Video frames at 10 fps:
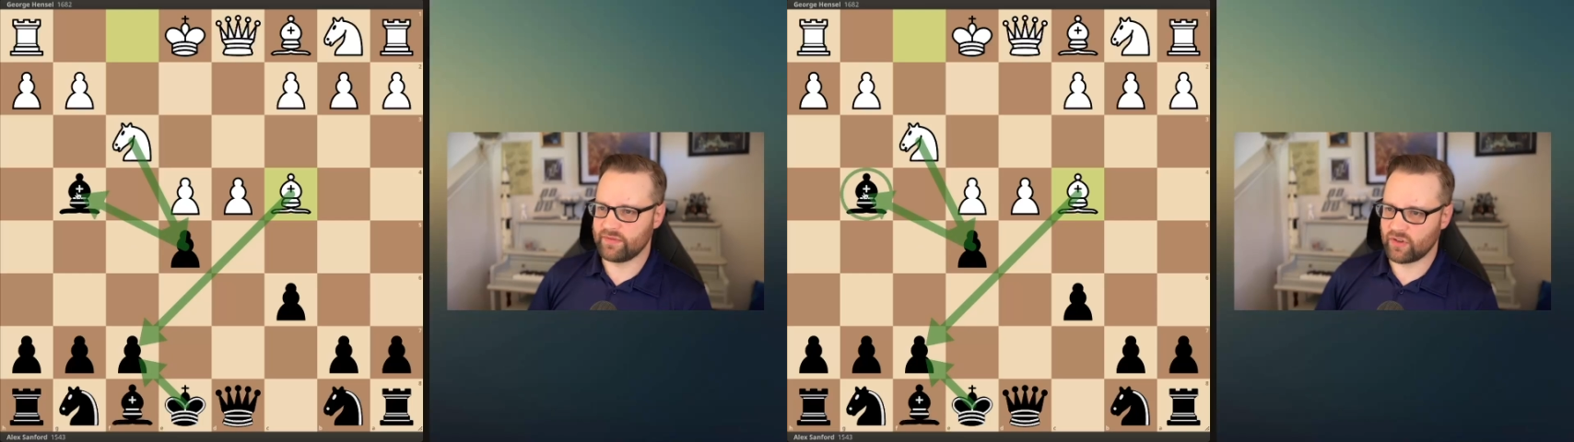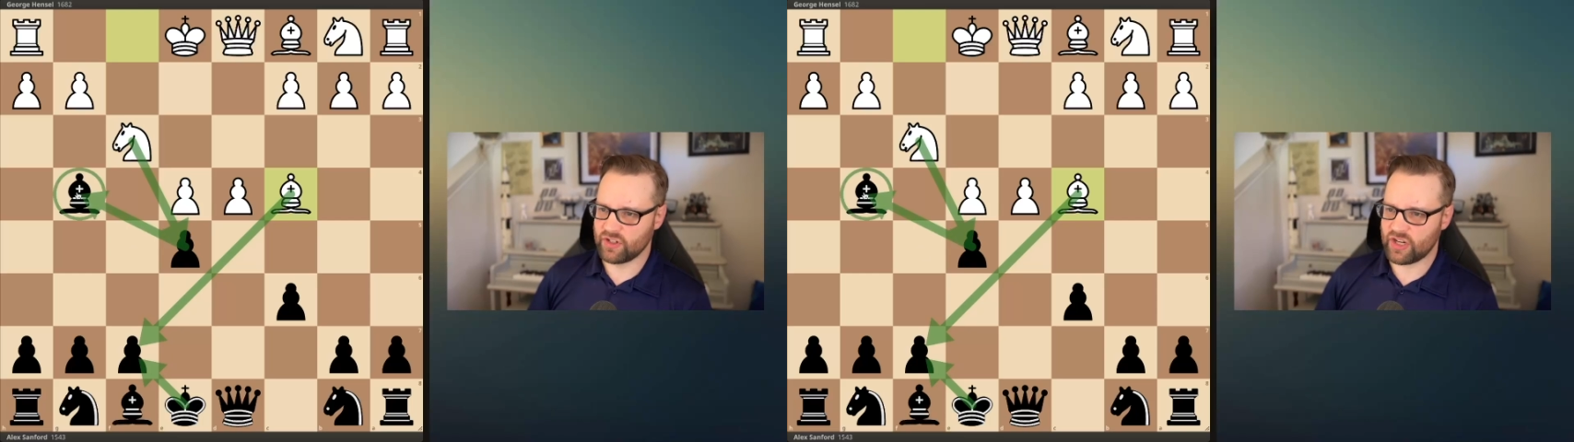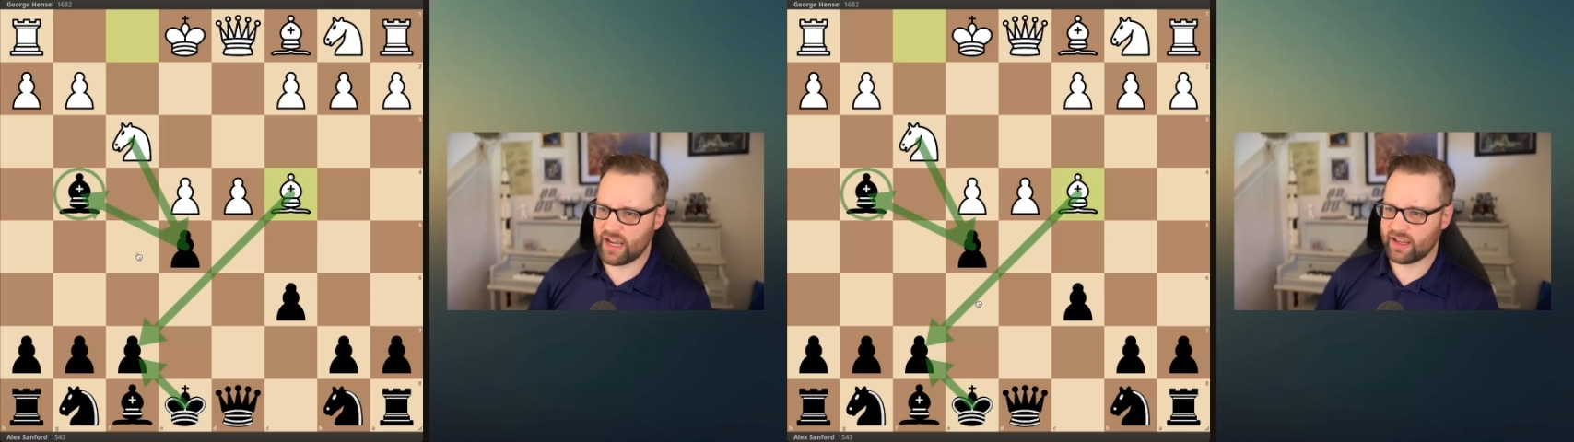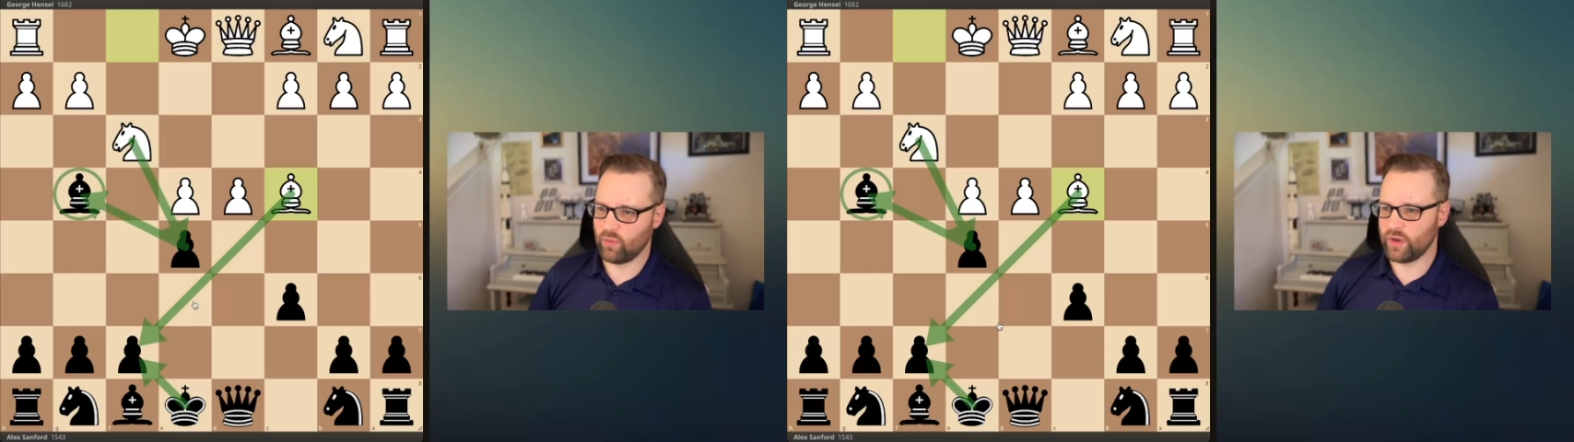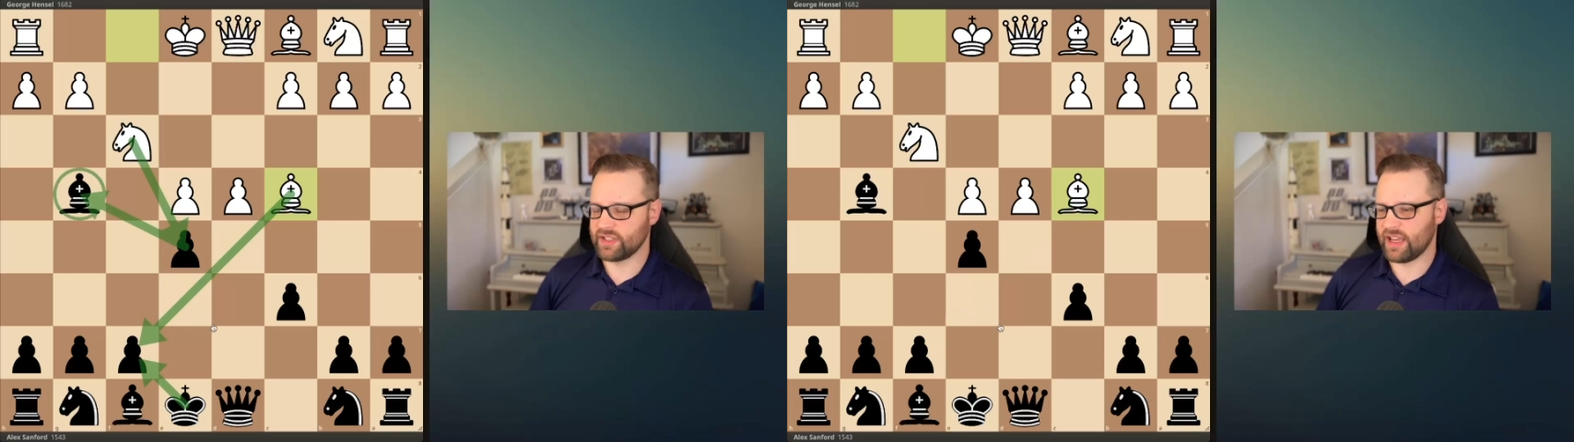for a check and
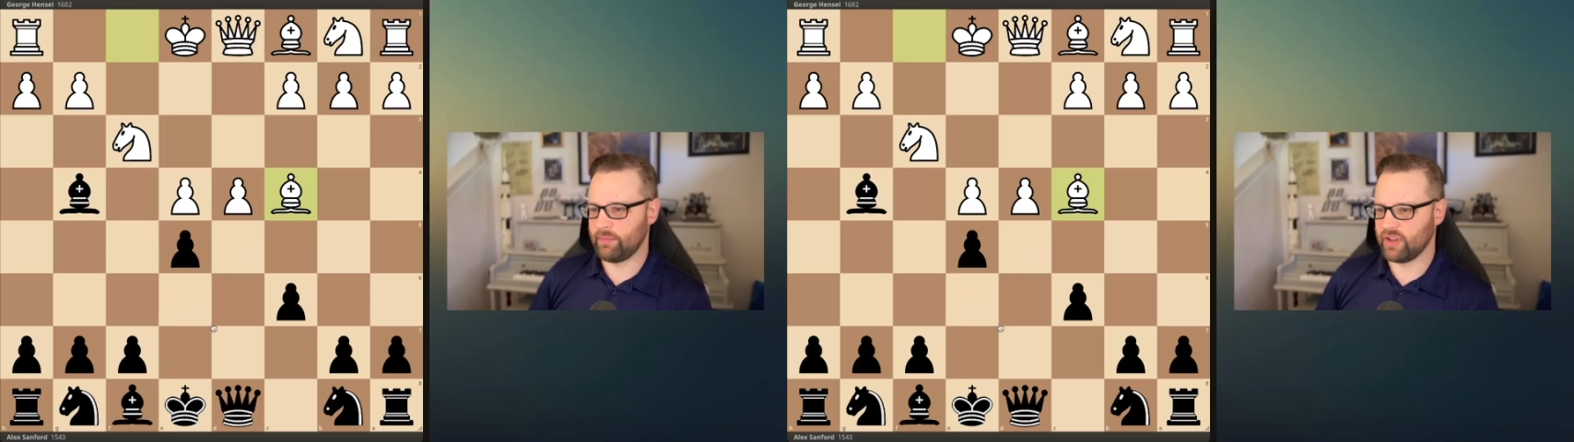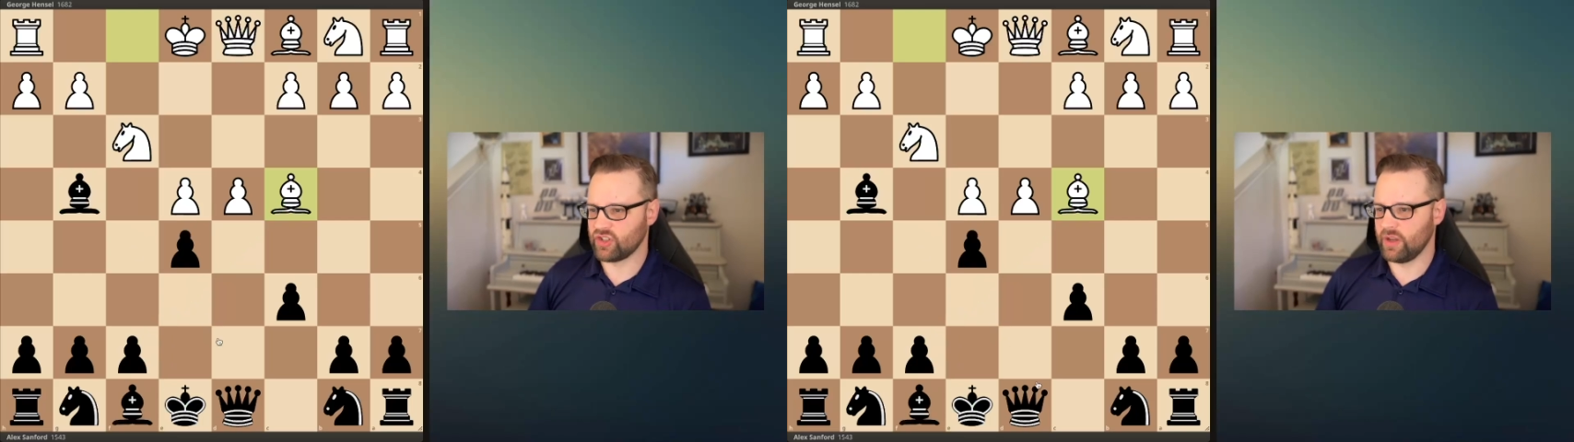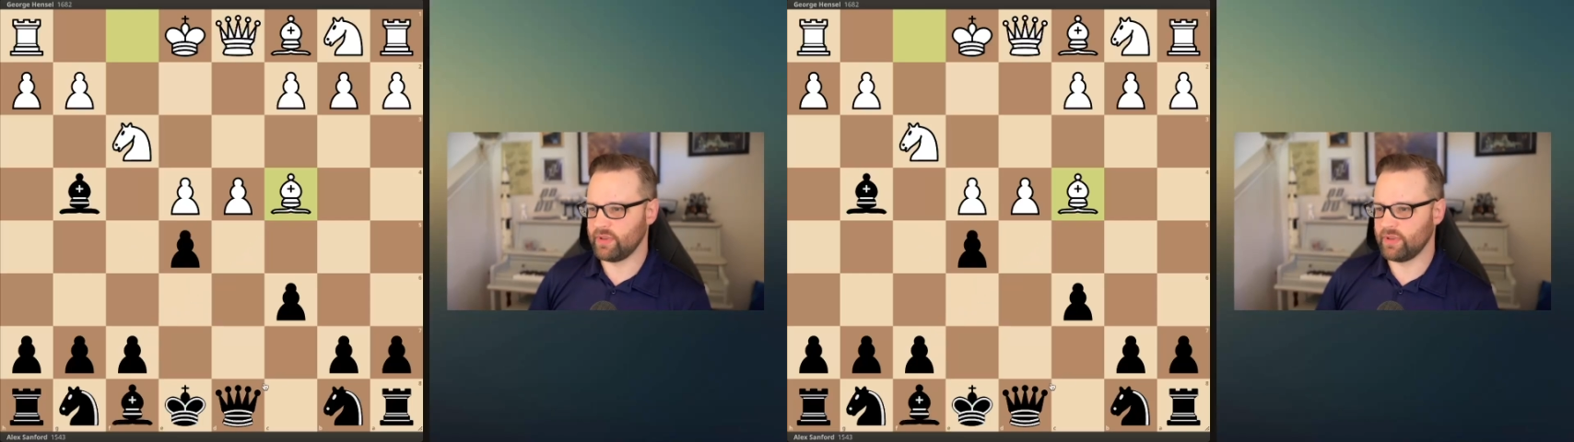wins that bishop.